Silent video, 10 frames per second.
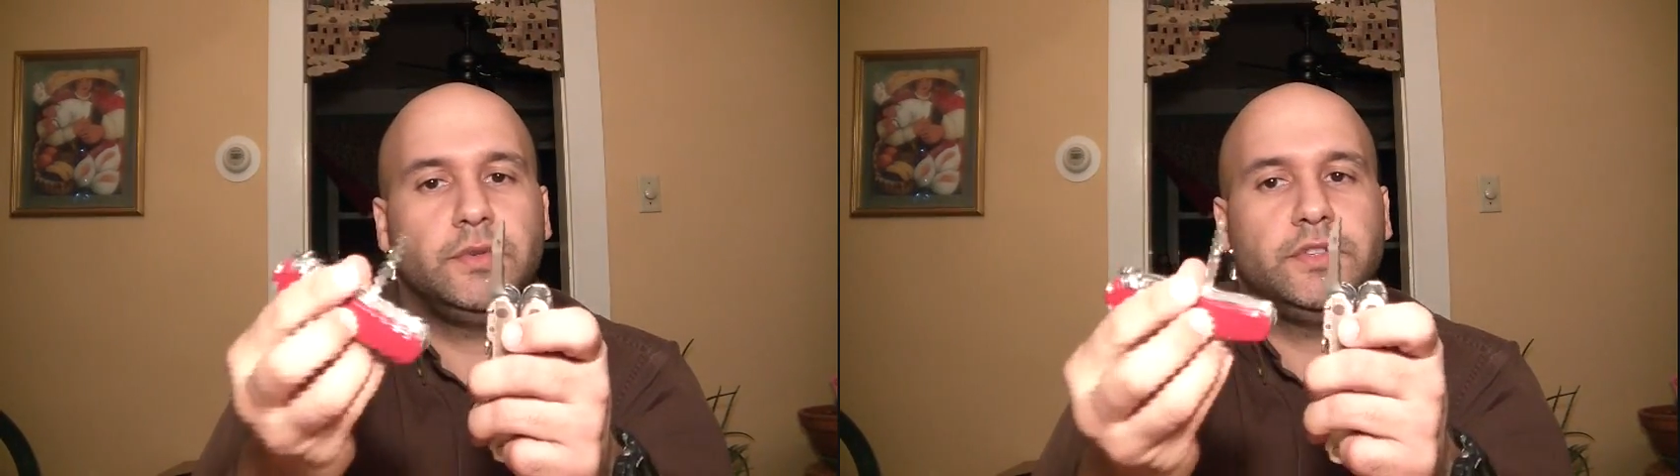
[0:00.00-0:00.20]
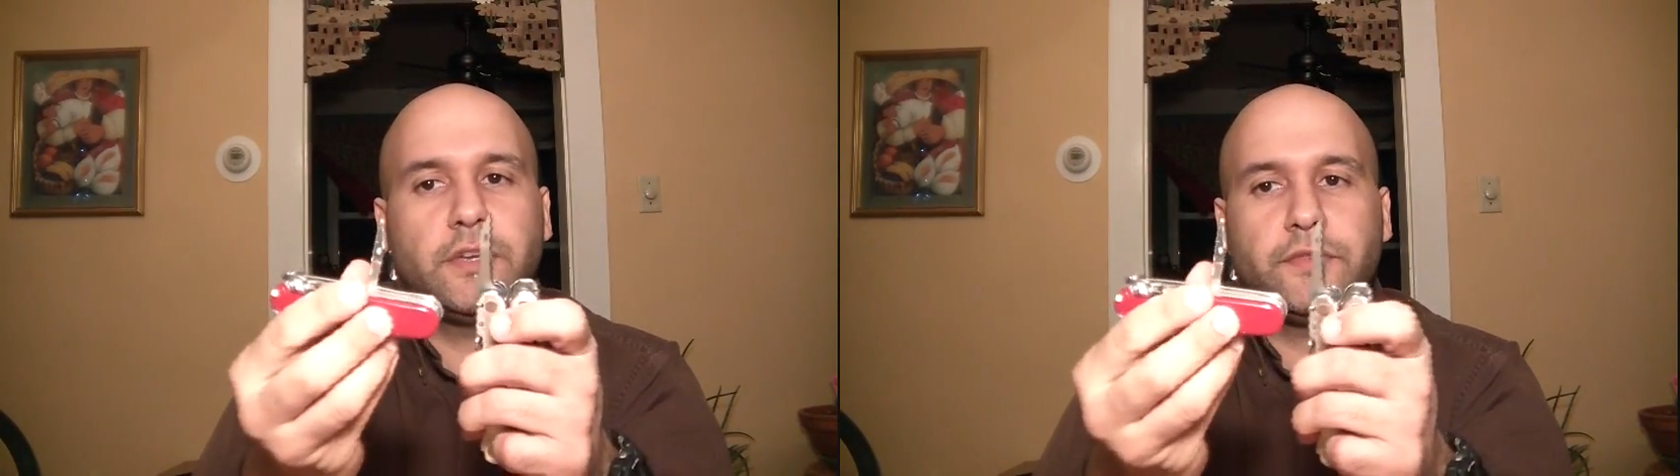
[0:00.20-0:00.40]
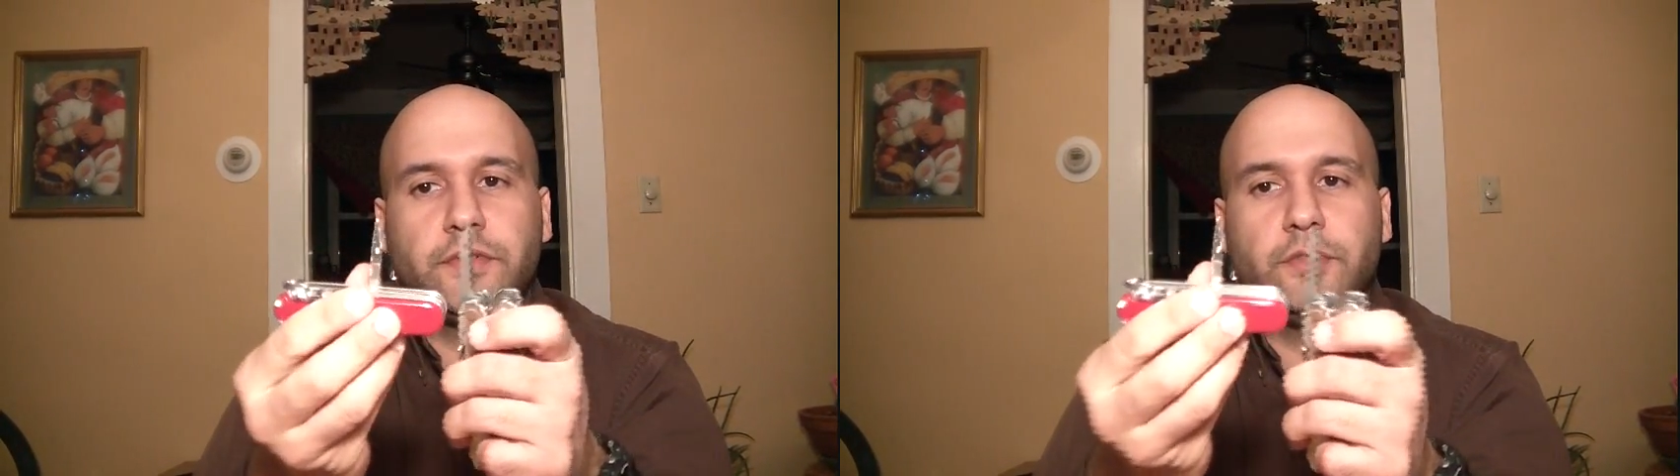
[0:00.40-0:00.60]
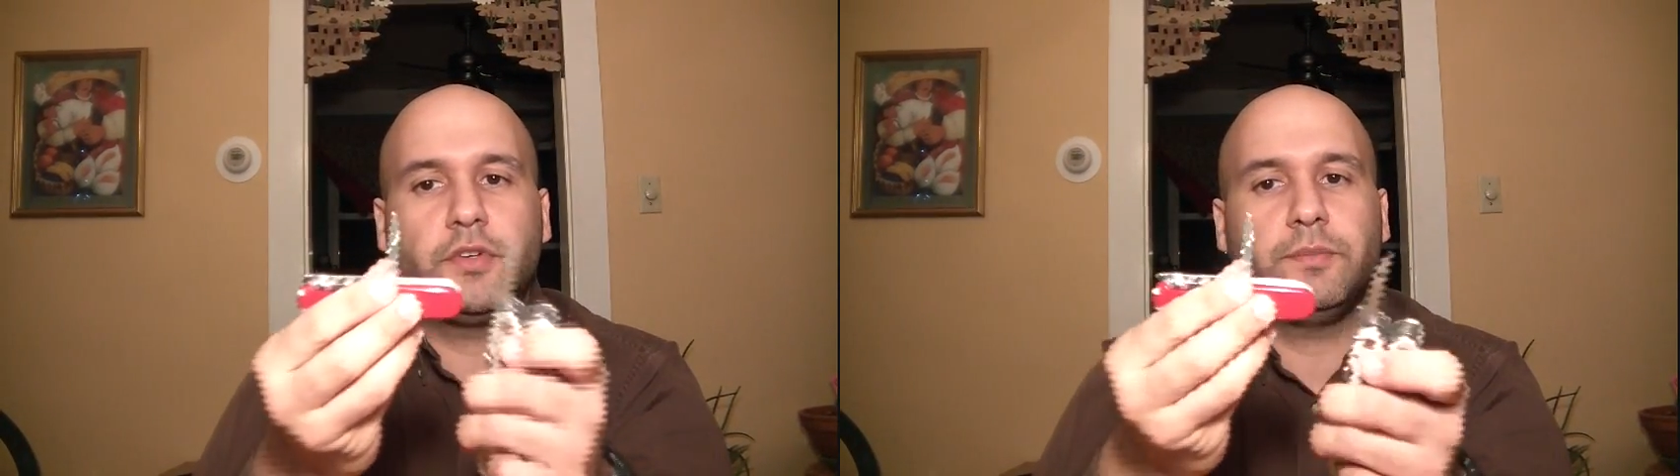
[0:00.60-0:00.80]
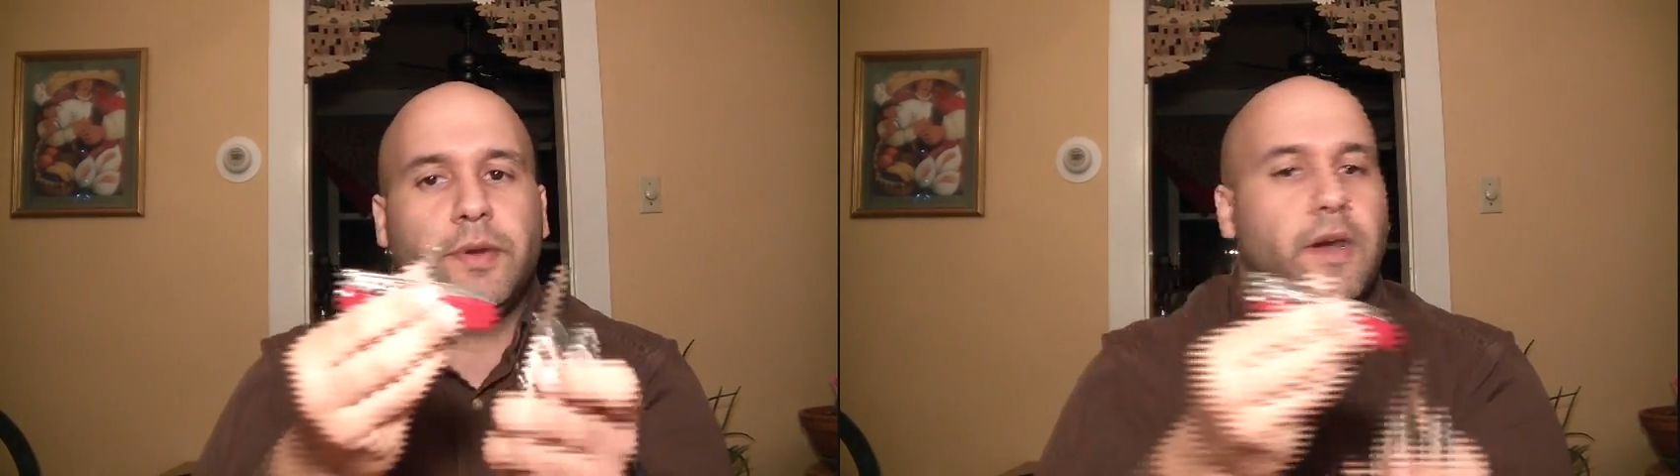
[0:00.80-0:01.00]
too different
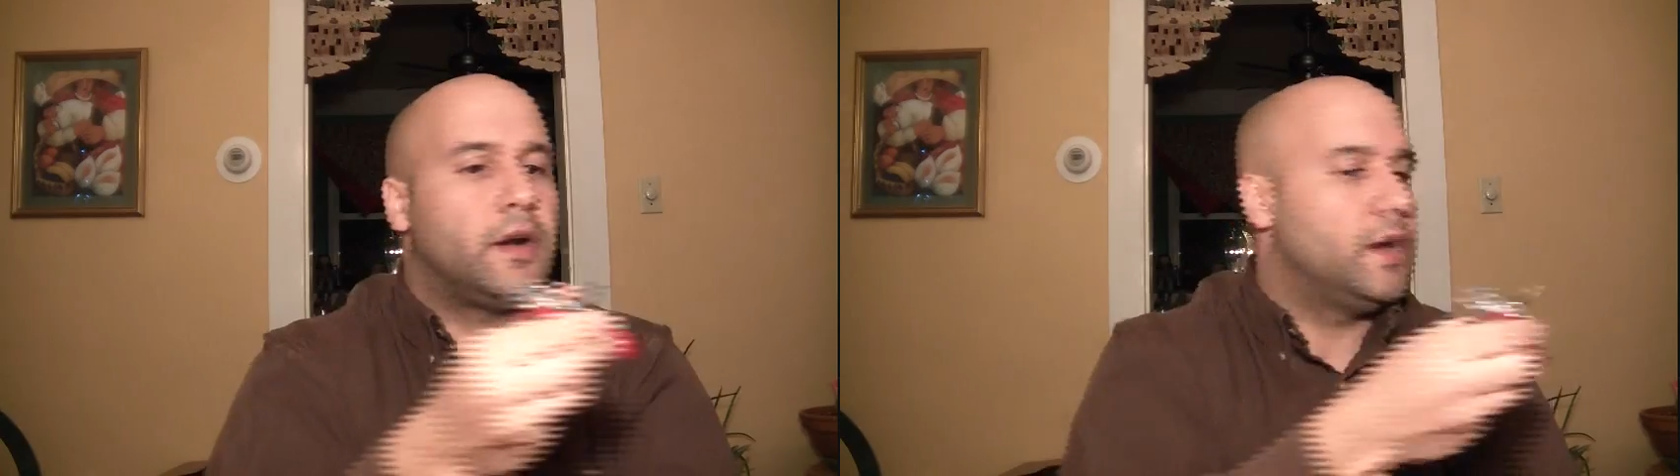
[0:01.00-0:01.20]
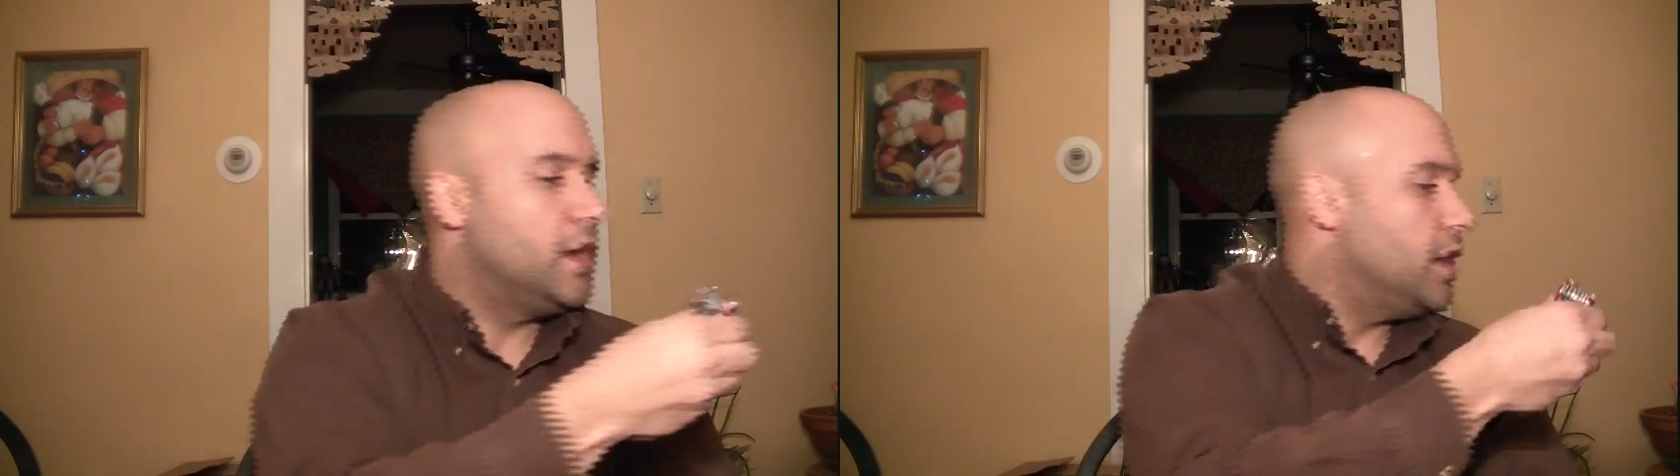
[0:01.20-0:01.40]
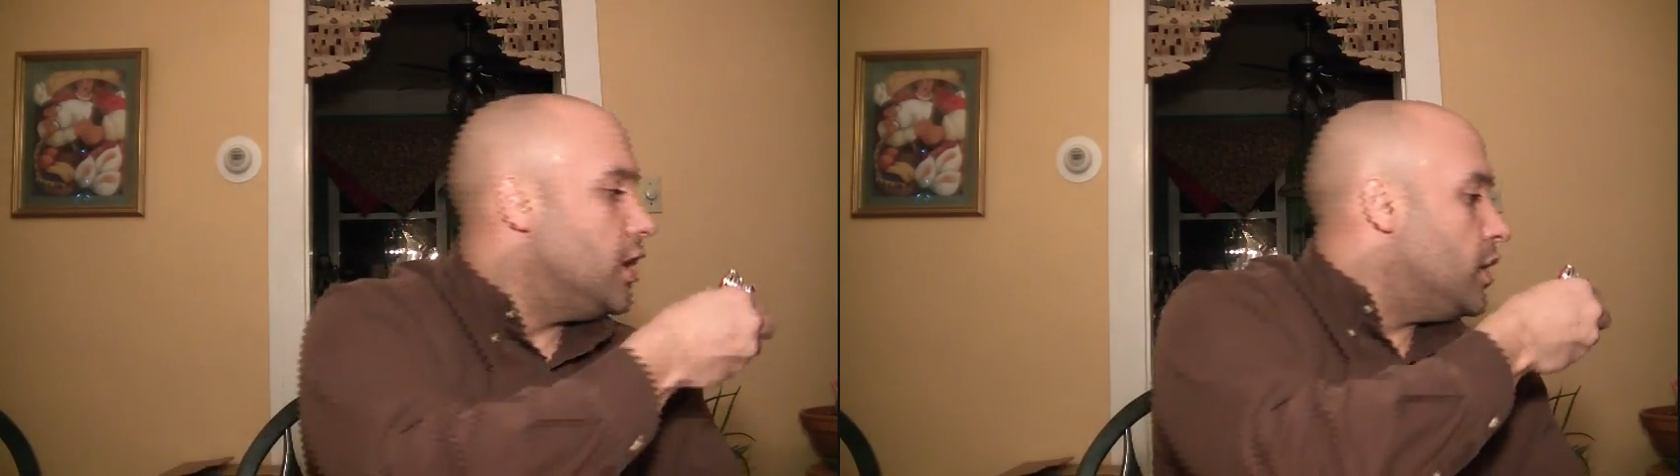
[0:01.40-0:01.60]
to compare.